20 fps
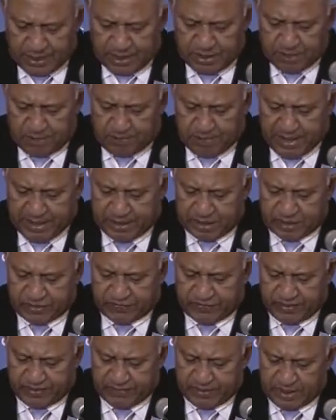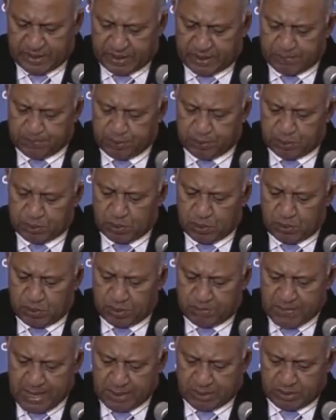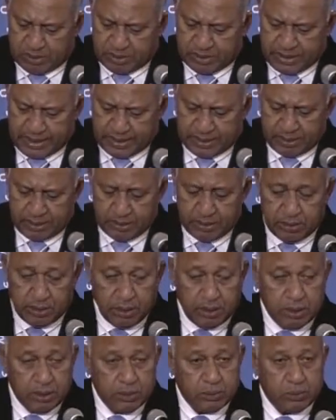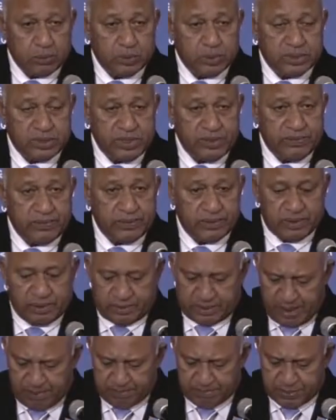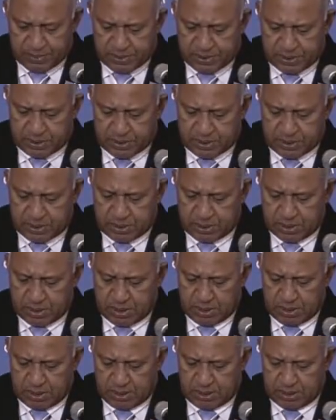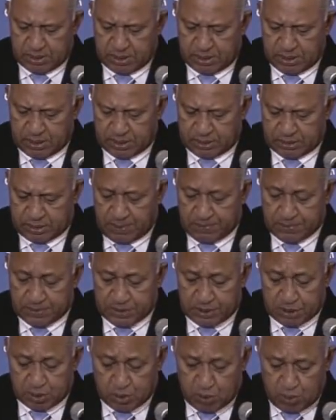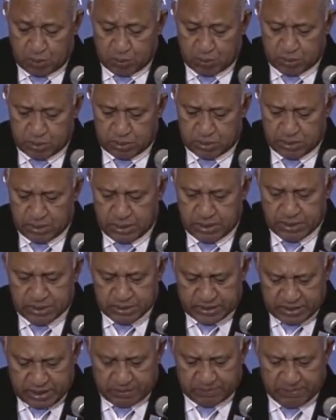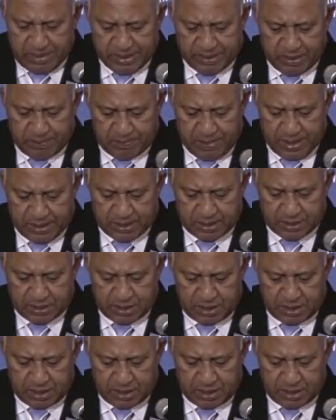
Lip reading: in the planet's favor and put the world back on track to achieving the temperature goals set by the Paris